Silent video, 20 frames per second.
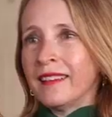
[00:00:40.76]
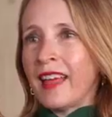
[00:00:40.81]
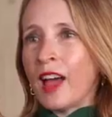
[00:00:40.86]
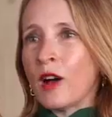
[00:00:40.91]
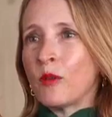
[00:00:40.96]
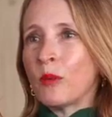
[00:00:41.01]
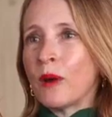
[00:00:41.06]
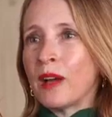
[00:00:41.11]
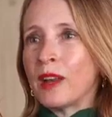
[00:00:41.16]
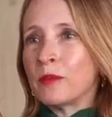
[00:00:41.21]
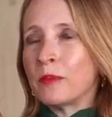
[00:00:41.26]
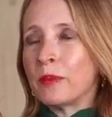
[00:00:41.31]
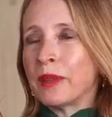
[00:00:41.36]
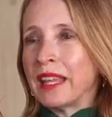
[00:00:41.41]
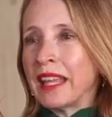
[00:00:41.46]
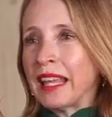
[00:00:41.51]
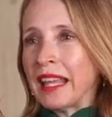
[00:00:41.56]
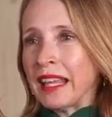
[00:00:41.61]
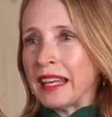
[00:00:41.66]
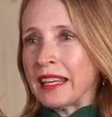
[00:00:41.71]
Now, where to
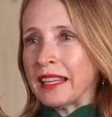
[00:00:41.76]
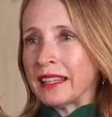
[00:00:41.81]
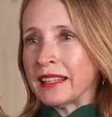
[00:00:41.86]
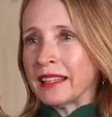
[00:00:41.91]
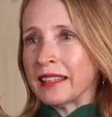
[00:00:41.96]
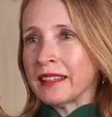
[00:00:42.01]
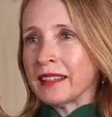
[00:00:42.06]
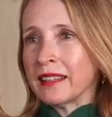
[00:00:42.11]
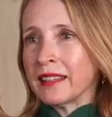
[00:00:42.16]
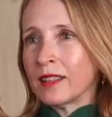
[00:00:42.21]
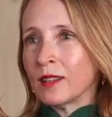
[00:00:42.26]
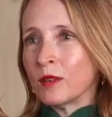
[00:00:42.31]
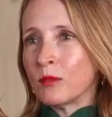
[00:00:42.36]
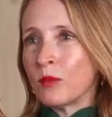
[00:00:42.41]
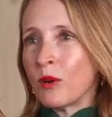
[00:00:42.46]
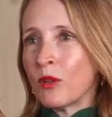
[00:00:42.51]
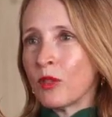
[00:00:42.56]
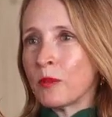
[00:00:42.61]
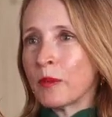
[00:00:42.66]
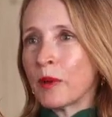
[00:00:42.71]
begin?
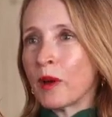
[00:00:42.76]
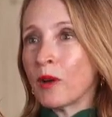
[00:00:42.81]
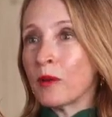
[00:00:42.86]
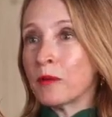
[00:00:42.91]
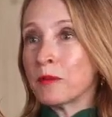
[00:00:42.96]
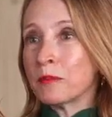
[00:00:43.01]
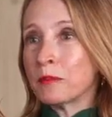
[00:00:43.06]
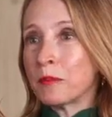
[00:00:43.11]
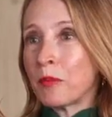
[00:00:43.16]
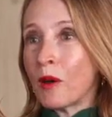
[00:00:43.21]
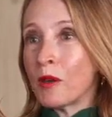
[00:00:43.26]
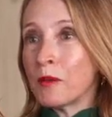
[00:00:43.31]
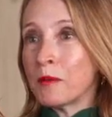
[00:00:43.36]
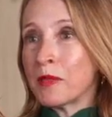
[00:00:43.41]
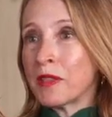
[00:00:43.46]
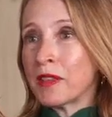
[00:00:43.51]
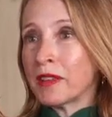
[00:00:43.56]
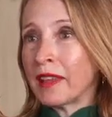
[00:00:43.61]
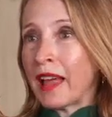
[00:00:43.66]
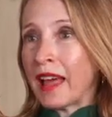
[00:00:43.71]
Well, at the bottom
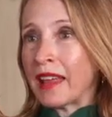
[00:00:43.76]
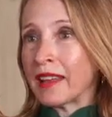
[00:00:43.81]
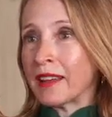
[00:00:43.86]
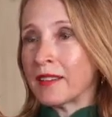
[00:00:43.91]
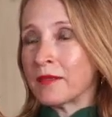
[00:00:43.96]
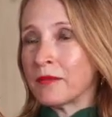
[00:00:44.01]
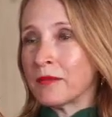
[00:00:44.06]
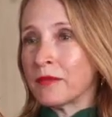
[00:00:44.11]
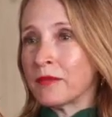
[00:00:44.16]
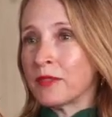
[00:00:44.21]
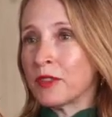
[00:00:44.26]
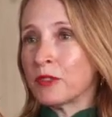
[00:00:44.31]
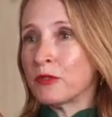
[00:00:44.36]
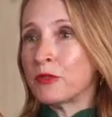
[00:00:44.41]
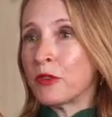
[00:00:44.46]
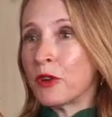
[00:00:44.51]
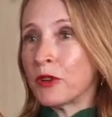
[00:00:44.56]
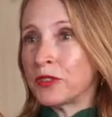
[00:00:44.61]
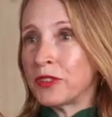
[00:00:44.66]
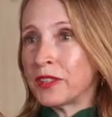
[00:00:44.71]
of the ladder, the
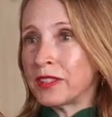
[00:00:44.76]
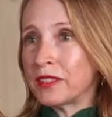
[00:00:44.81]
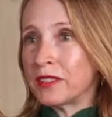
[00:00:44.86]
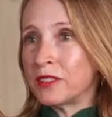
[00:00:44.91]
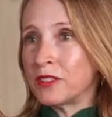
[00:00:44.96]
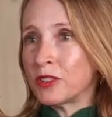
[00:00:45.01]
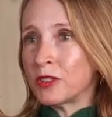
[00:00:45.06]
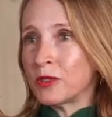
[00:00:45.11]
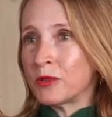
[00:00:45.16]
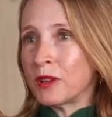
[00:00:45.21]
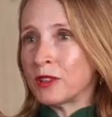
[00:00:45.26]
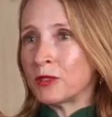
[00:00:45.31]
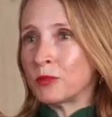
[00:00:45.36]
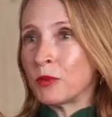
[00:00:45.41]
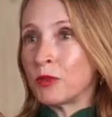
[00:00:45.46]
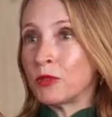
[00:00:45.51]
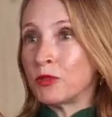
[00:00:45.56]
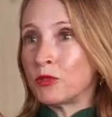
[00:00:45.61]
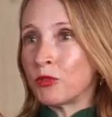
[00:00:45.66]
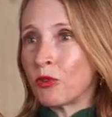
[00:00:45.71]
first thing to do is
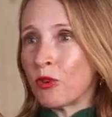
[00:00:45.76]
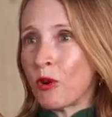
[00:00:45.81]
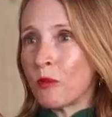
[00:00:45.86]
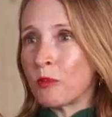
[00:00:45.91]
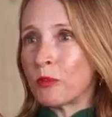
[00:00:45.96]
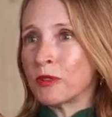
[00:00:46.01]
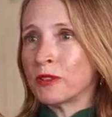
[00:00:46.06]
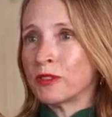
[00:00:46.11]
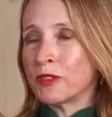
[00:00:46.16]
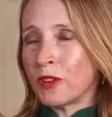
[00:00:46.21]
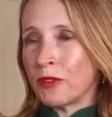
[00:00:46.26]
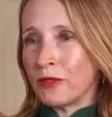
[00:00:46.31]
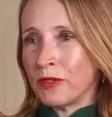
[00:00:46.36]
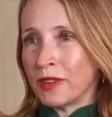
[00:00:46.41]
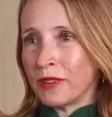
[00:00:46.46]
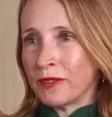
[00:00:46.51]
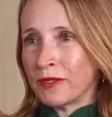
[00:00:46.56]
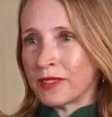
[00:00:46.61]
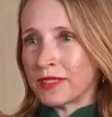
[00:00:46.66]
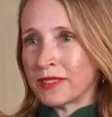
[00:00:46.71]
withdraw
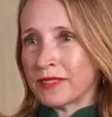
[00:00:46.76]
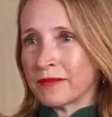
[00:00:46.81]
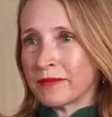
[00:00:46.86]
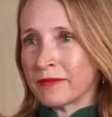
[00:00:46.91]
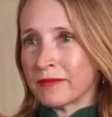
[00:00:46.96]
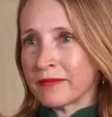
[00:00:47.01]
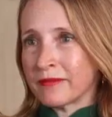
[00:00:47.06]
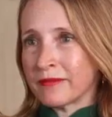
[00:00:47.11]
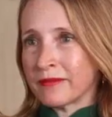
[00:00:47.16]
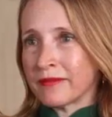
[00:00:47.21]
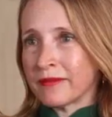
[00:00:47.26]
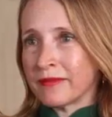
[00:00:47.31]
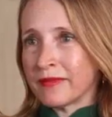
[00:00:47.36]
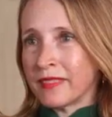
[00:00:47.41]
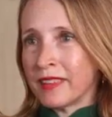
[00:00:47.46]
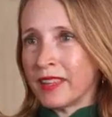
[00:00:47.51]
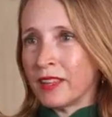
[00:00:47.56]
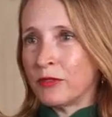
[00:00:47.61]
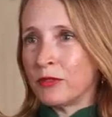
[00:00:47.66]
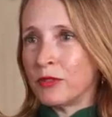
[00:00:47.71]
preservatives.
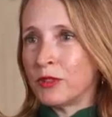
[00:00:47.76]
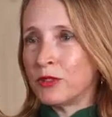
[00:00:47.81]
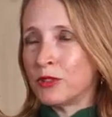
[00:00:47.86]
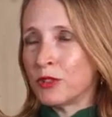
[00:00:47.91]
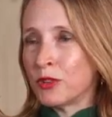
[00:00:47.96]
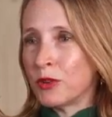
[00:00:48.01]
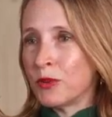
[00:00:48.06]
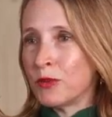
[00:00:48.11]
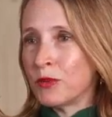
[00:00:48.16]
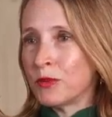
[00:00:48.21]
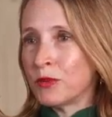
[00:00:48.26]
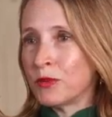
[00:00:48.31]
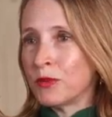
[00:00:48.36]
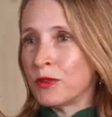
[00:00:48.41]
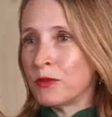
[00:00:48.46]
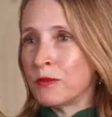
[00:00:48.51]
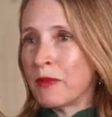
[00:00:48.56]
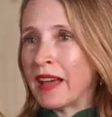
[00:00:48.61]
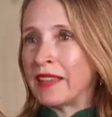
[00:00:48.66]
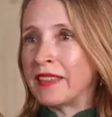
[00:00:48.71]
If you do,
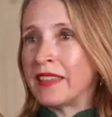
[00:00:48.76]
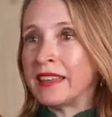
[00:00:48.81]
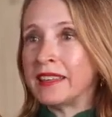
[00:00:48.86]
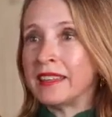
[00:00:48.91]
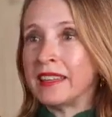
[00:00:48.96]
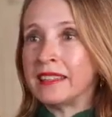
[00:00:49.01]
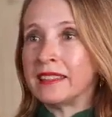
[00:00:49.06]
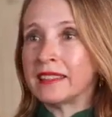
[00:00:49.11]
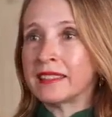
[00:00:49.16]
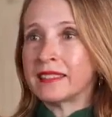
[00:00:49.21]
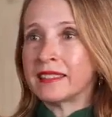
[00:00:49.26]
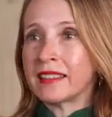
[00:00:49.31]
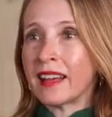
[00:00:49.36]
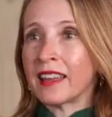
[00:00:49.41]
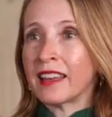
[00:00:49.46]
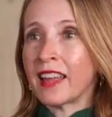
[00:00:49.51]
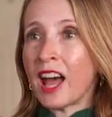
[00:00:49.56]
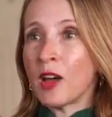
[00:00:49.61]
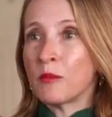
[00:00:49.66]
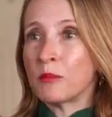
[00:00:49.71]
you may then need to
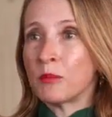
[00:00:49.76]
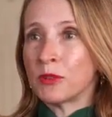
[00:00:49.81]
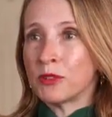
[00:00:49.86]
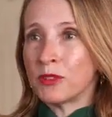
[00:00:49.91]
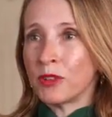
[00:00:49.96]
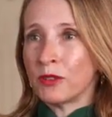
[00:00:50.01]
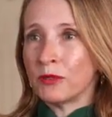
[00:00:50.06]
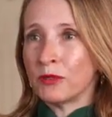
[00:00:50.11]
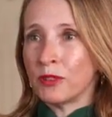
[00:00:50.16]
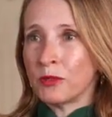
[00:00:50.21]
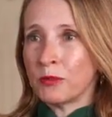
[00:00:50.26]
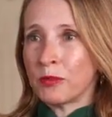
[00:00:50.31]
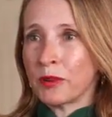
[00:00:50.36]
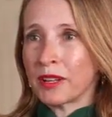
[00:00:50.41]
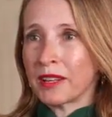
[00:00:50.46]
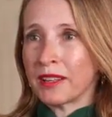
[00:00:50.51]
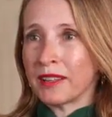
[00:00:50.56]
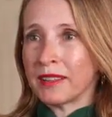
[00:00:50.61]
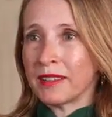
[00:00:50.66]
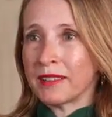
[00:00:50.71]
start unpreserved
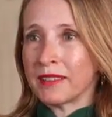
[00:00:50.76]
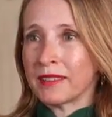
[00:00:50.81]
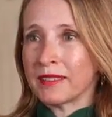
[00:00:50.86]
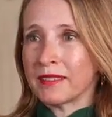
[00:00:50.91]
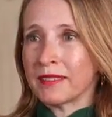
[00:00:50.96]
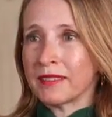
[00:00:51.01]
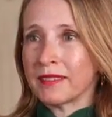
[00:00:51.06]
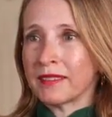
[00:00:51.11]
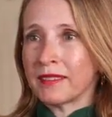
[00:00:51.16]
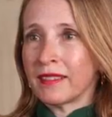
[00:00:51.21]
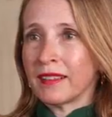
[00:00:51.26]
lubricants.